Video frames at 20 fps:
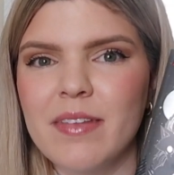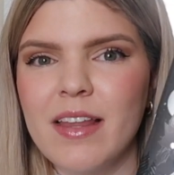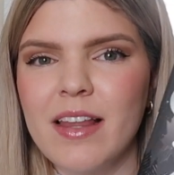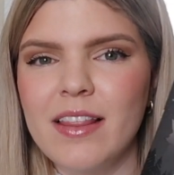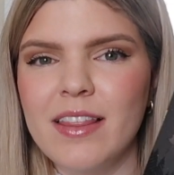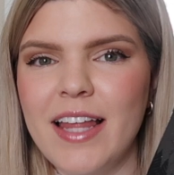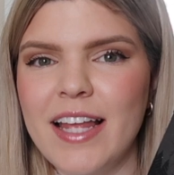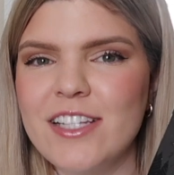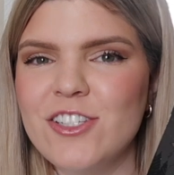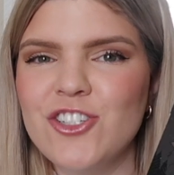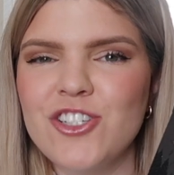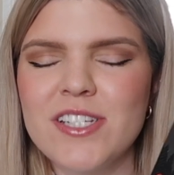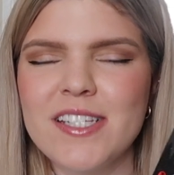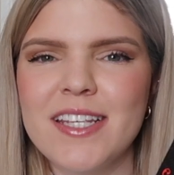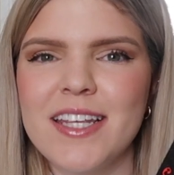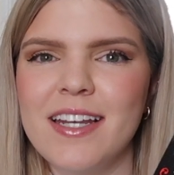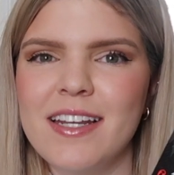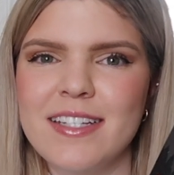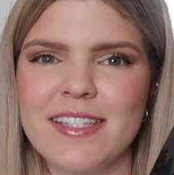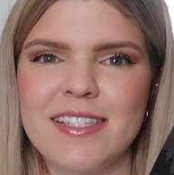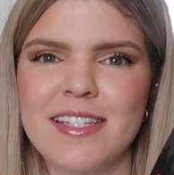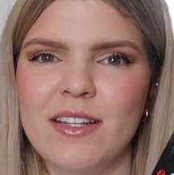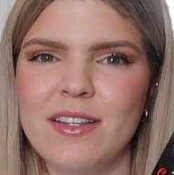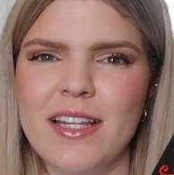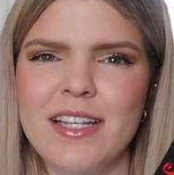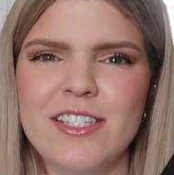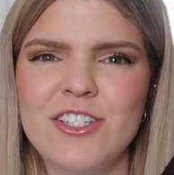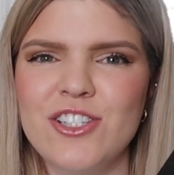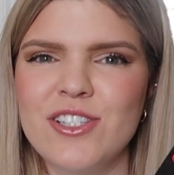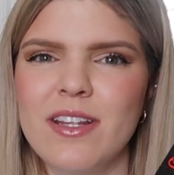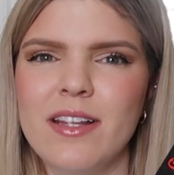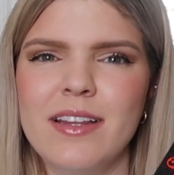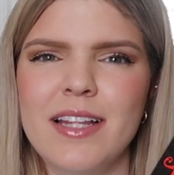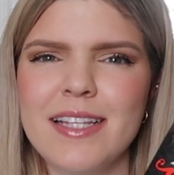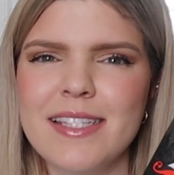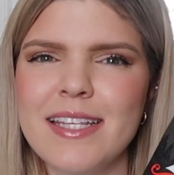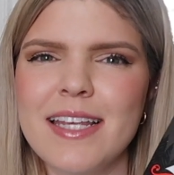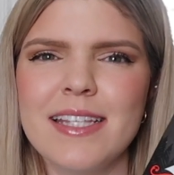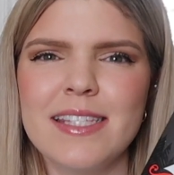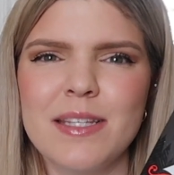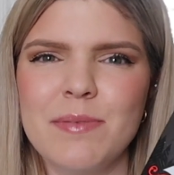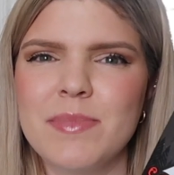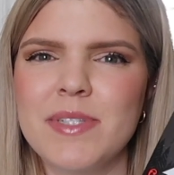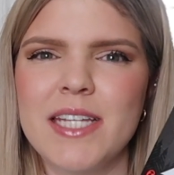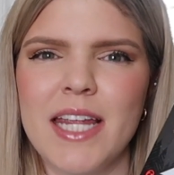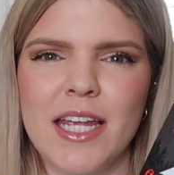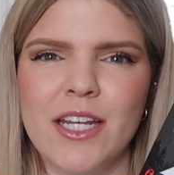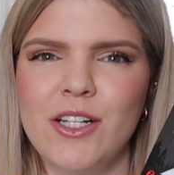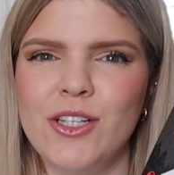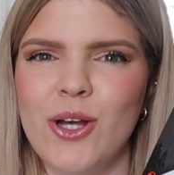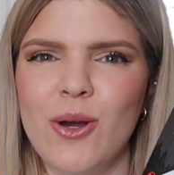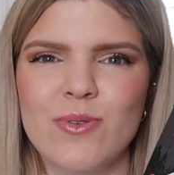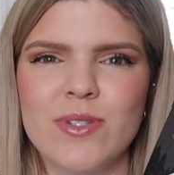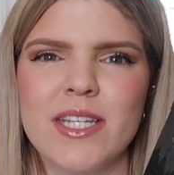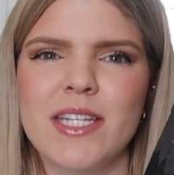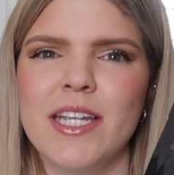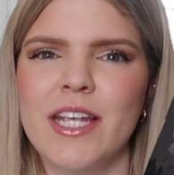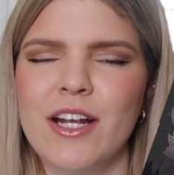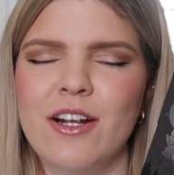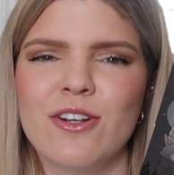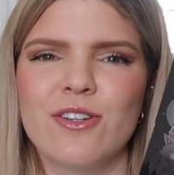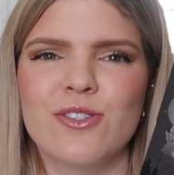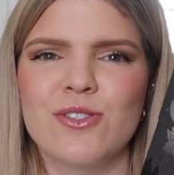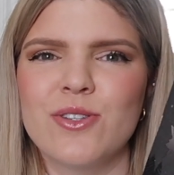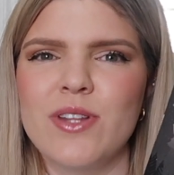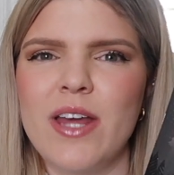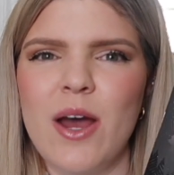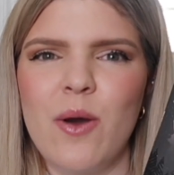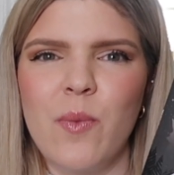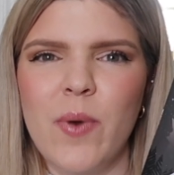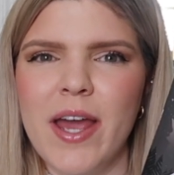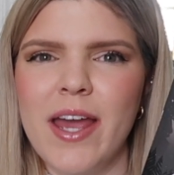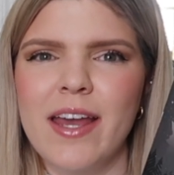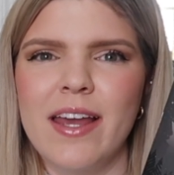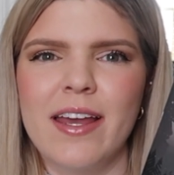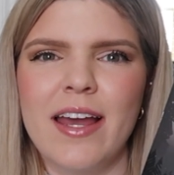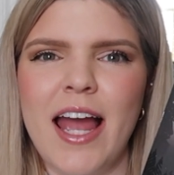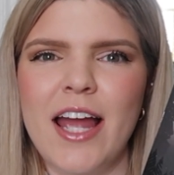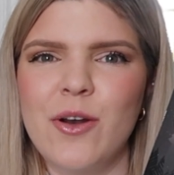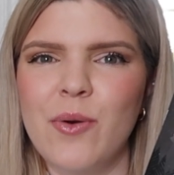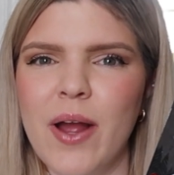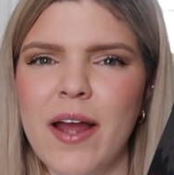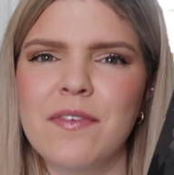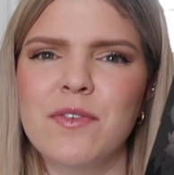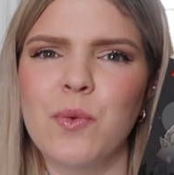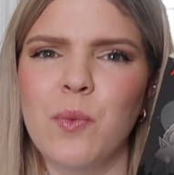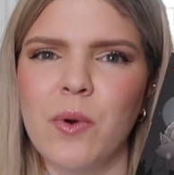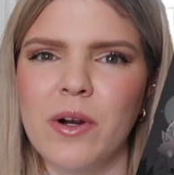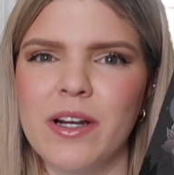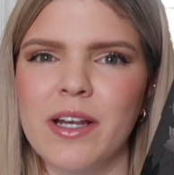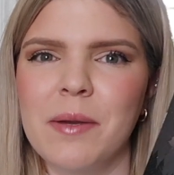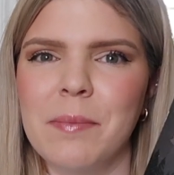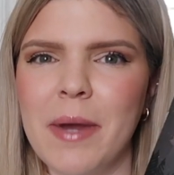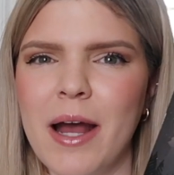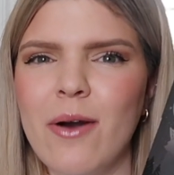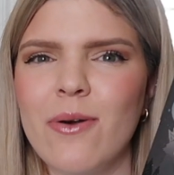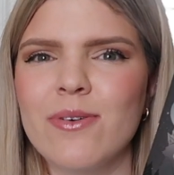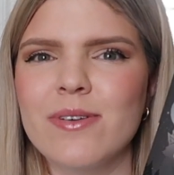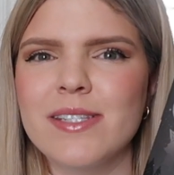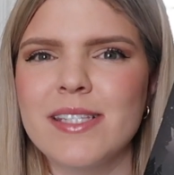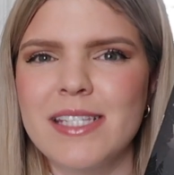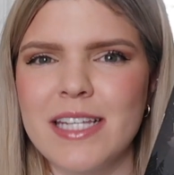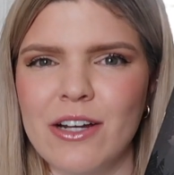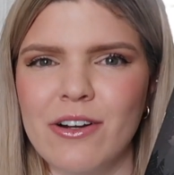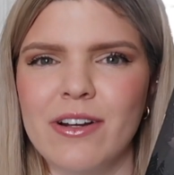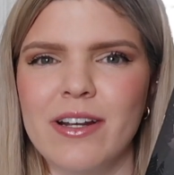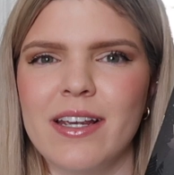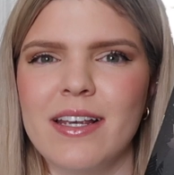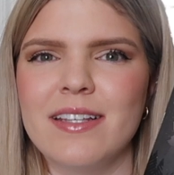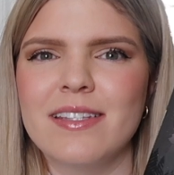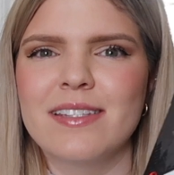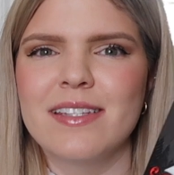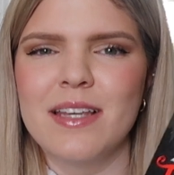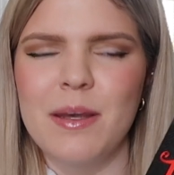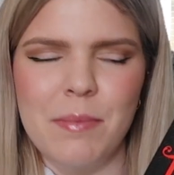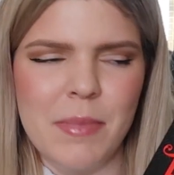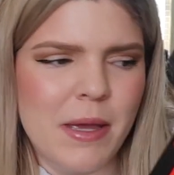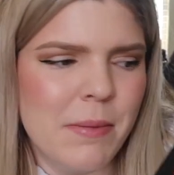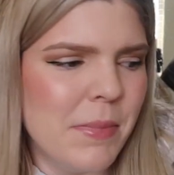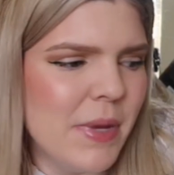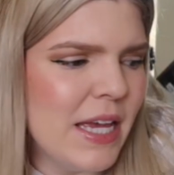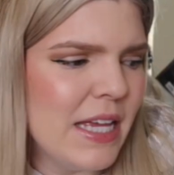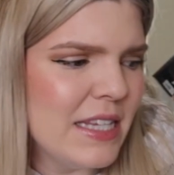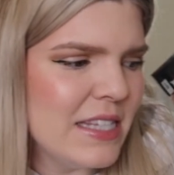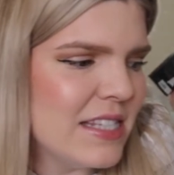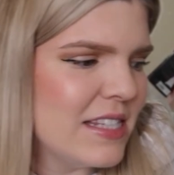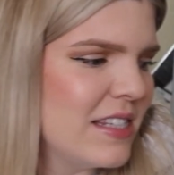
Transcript: let's get some standalones in here so that way I don't have to worry about series commitments.